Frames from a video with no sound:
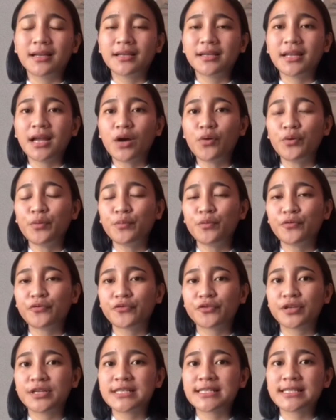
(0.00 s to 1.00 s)
Now we move
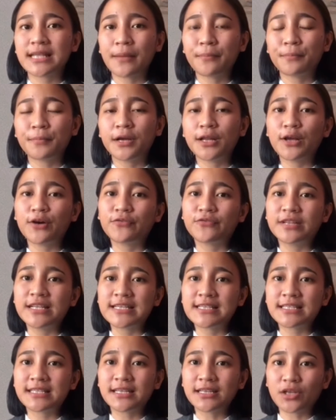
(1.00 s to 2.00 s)
to the sample of
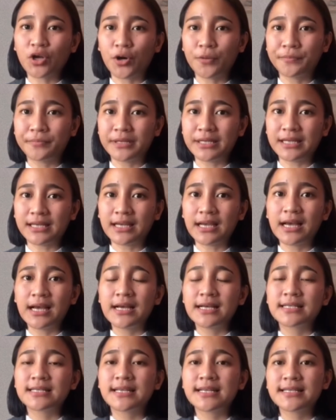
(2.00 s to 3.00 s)
listed company.
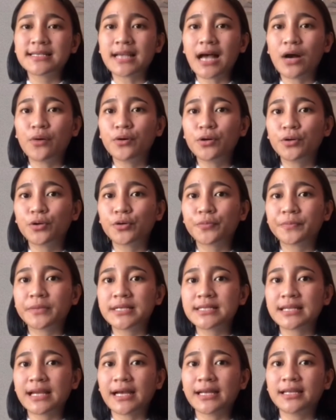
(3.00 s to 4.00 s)
Since our group
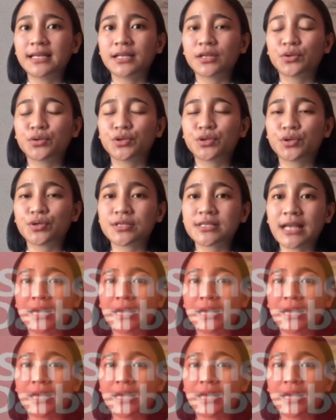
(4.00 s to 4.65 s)
decided to choose